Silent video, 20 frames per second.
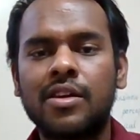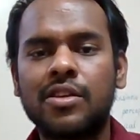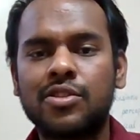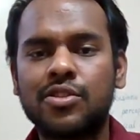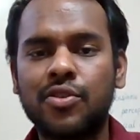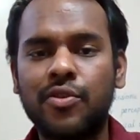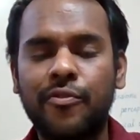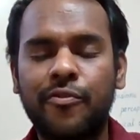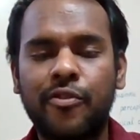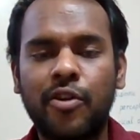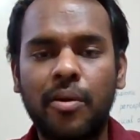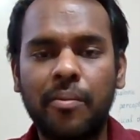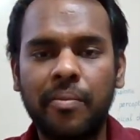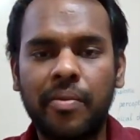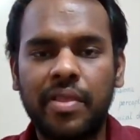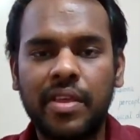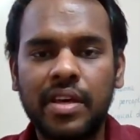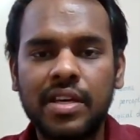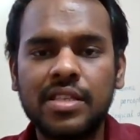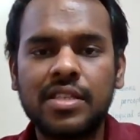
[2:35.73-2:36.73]
So
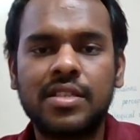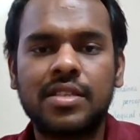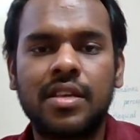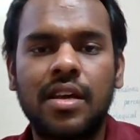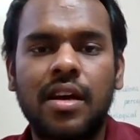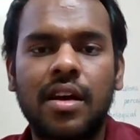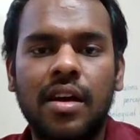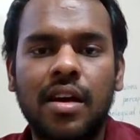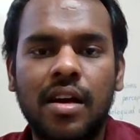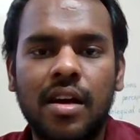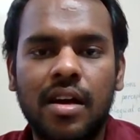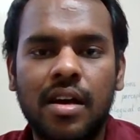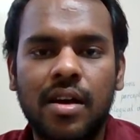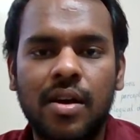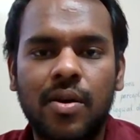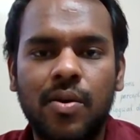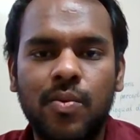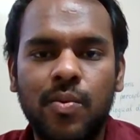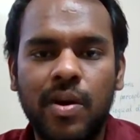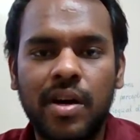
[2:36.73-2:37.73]
from this
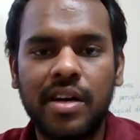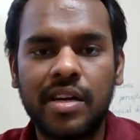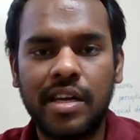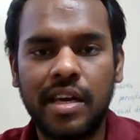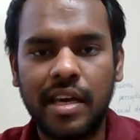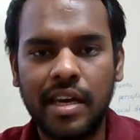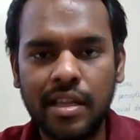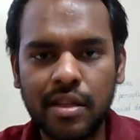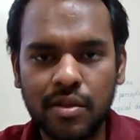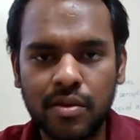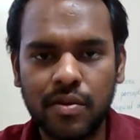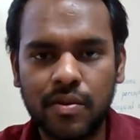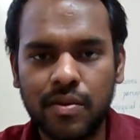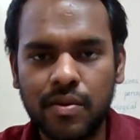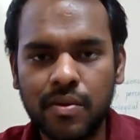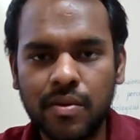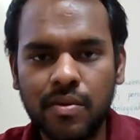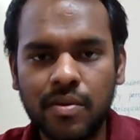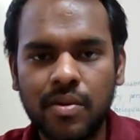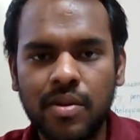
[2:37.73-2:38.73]
word
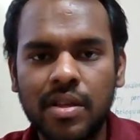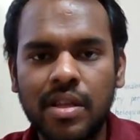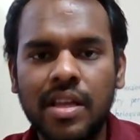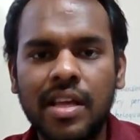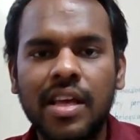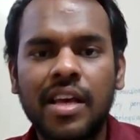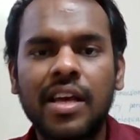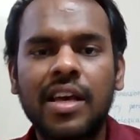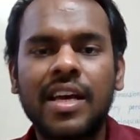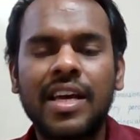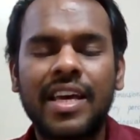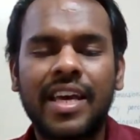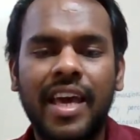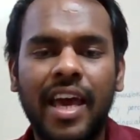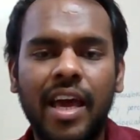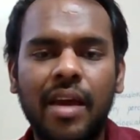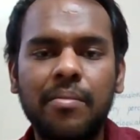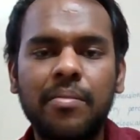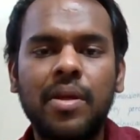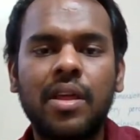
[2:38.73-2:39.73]
Hindu
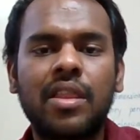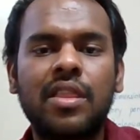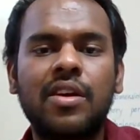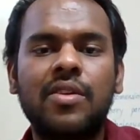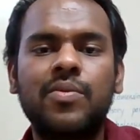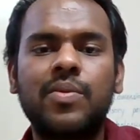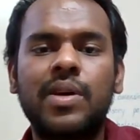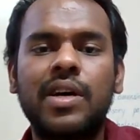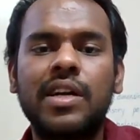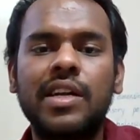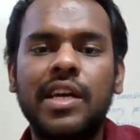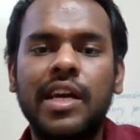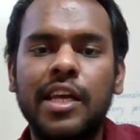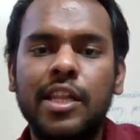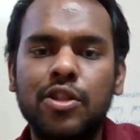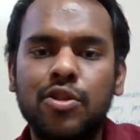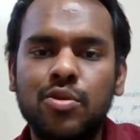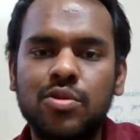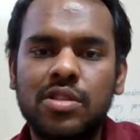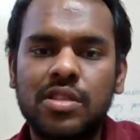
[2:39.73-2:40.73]
came the word
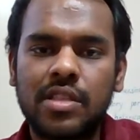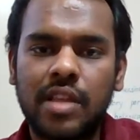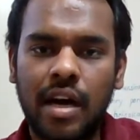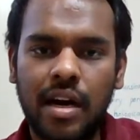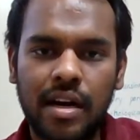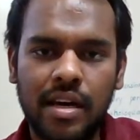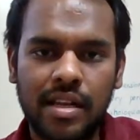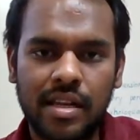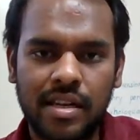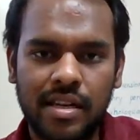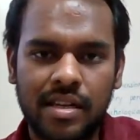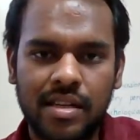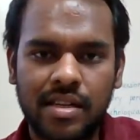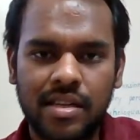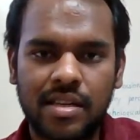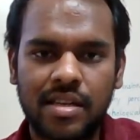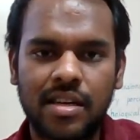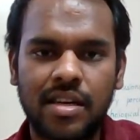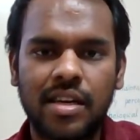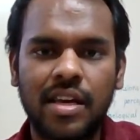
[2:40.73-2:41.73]
Hindustan.
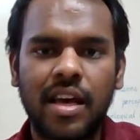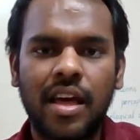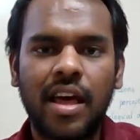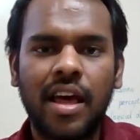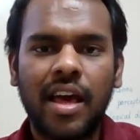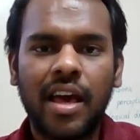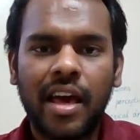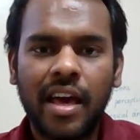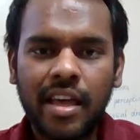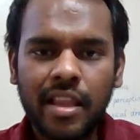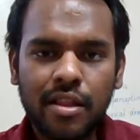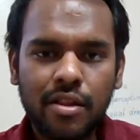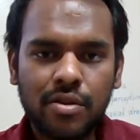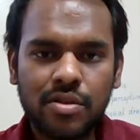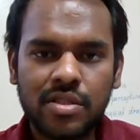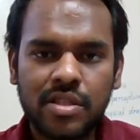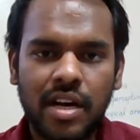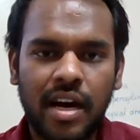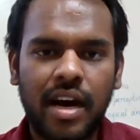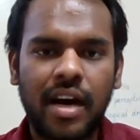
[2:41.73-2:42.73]

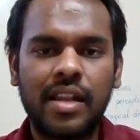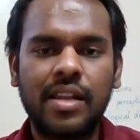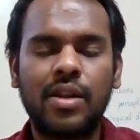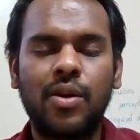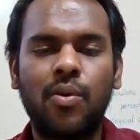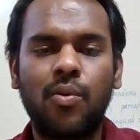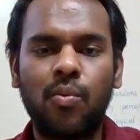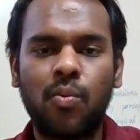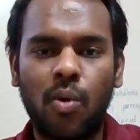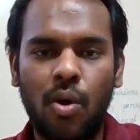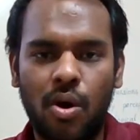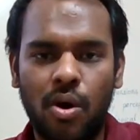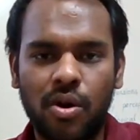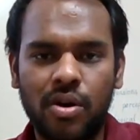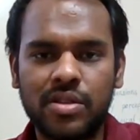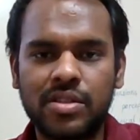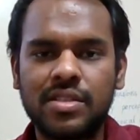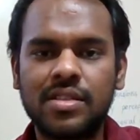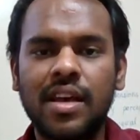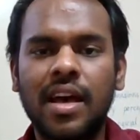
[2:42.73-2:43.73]
Hindustan
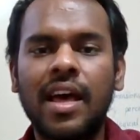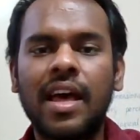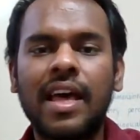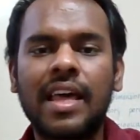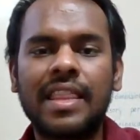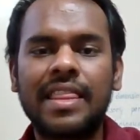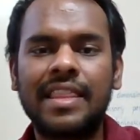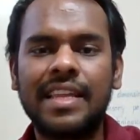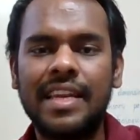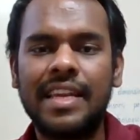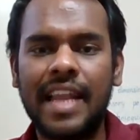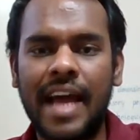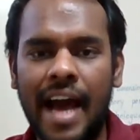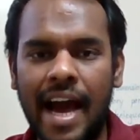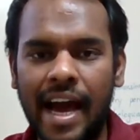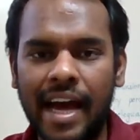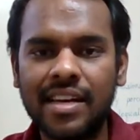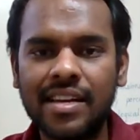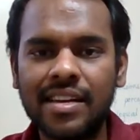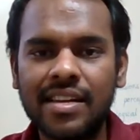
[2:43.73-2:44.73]
was the
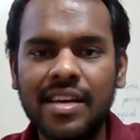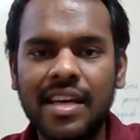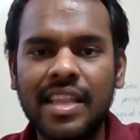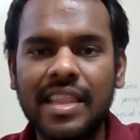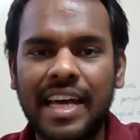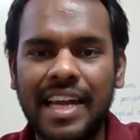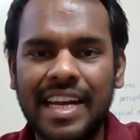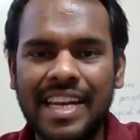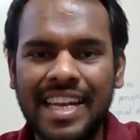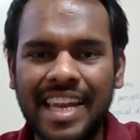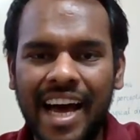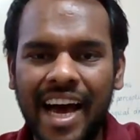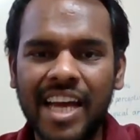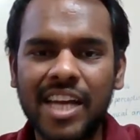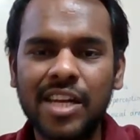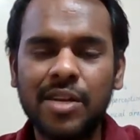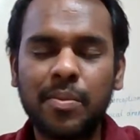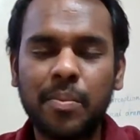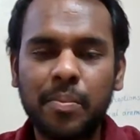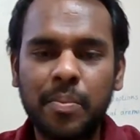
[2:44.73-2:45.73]
land that
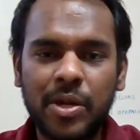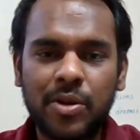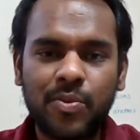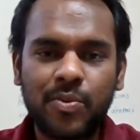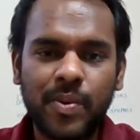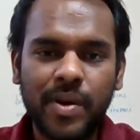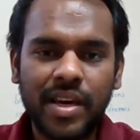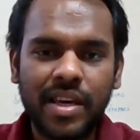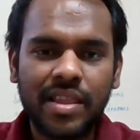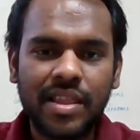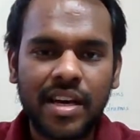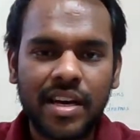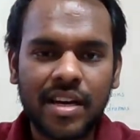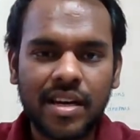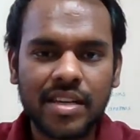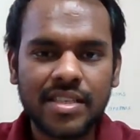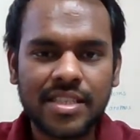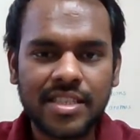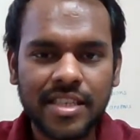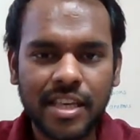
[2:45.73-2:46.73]
lied between
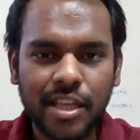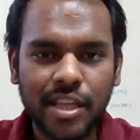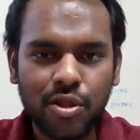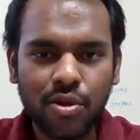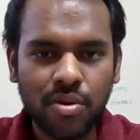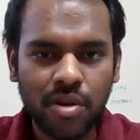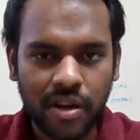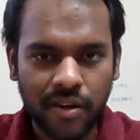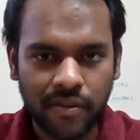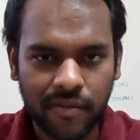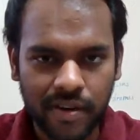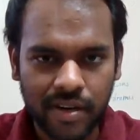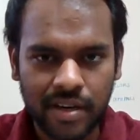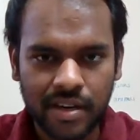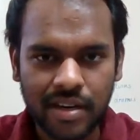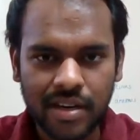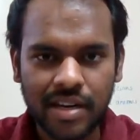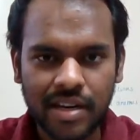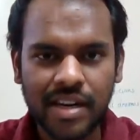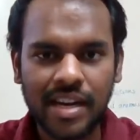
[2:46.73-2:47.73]
the Sindhu
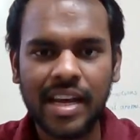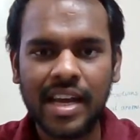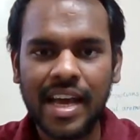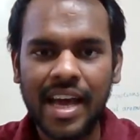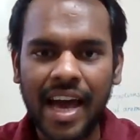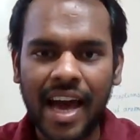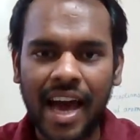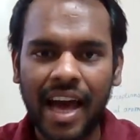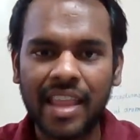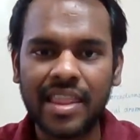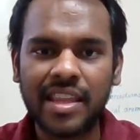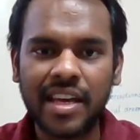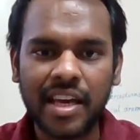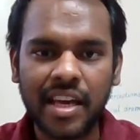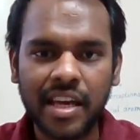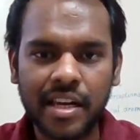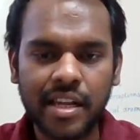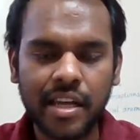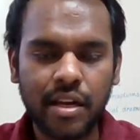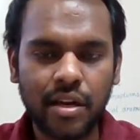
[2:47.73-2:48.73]
River and the
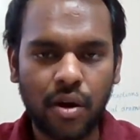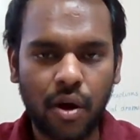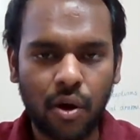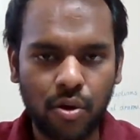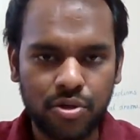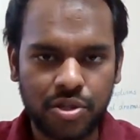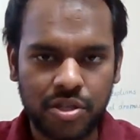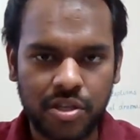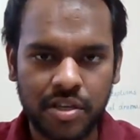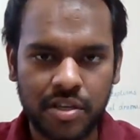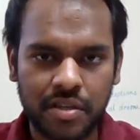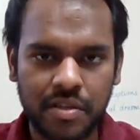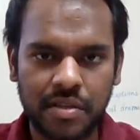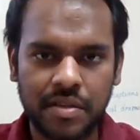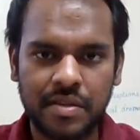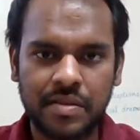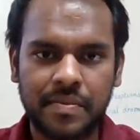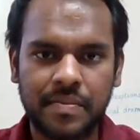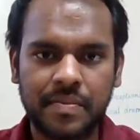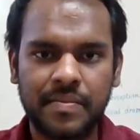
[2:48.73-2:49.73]
Indian
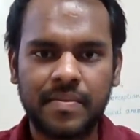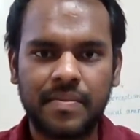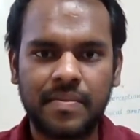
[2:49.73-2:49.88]
Ocean.